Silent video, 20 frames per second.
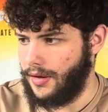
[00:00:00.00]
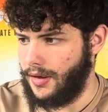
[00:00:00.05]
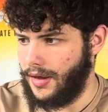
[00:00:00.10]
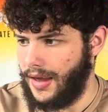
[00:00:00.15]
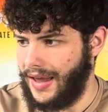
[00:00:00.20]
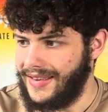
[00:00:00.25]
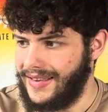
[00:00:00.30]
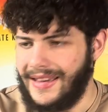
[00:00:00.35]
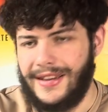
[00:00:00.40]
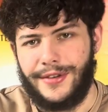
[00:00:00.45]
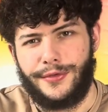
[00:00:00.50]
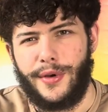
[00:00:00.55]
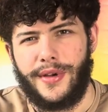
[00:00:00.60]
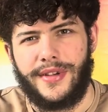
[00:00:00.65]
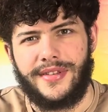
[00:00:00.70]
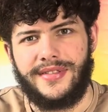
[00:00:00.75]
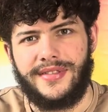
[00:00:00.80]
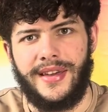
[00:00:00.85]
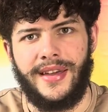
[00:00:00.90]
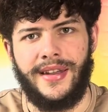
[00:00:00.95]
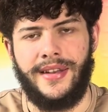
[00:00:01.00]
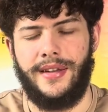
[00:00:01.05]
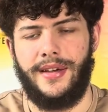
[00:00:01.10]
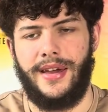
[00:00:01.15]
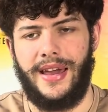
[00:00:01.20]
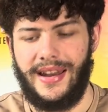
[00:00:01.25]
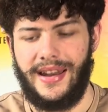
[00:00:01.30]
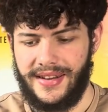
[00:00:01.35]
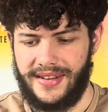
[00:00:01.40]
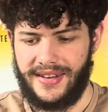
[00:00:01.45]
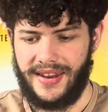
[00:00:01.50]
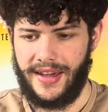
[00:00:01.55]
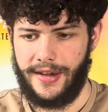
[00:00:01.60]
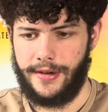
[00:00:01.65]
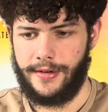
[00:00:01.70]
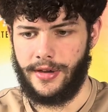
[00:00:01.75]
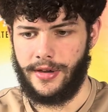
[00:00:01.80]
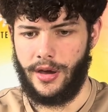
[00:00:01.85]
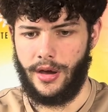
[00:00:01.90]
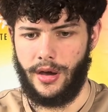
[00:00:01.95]
is interesting.
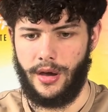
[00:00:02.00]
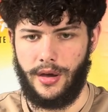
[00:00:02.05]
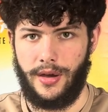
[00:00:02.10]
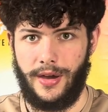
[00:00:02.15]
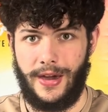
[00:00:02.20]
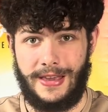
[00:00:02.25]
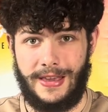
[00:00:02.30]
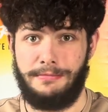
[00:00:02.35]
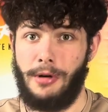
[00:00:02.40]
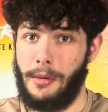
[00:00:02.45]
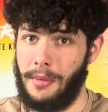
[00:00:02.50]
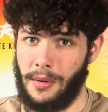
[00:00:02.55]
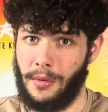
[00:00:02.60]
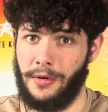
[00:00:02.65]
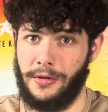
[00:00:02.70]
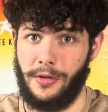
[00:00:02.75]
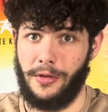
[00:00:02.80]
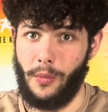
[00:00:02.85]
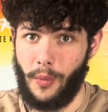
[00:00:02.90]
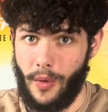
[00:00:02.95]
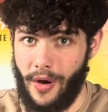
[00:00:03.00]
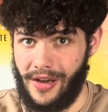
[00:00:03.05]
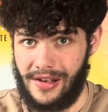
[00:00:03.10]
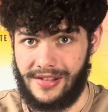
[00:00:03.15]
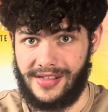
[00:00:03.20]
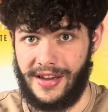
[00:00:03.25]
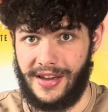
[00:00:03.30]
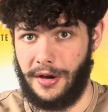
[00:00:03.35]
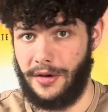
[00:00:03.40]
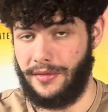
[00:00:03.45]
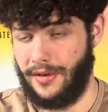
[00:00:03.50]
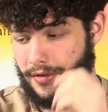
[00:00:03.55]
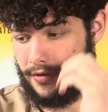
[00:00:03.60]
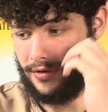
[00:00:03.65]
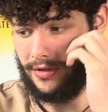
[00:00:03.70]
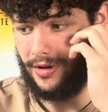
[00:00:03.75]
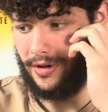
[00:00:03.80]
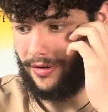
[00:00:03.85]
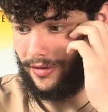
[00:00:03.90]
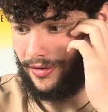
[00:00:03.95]
Interior is probably one of the worst Lego I've ever
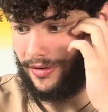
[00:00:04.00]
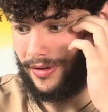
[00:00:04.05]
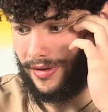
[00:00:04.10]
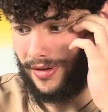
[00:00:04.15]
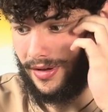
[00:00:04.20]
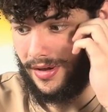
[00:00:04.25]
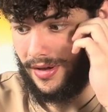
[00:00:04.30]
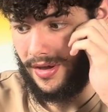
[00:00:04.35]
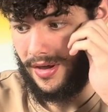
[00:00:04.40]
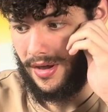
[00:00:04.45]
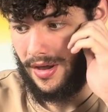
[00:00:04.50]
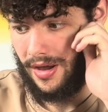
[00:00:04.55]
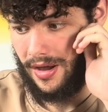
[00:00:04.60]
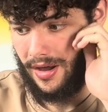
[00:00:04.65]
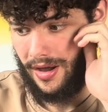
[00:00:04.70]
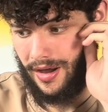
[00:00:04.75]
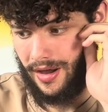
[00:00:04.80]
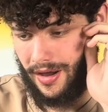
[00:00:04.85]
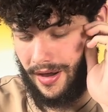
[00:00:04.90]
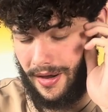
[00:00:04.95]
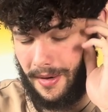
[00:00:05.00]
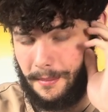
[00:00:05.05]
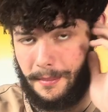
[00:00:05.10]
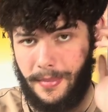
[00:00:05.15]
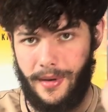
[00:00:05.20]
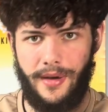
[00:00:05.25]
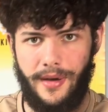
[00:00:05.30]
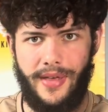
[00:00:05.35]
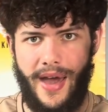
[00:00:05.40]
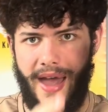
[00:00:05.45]
done. But the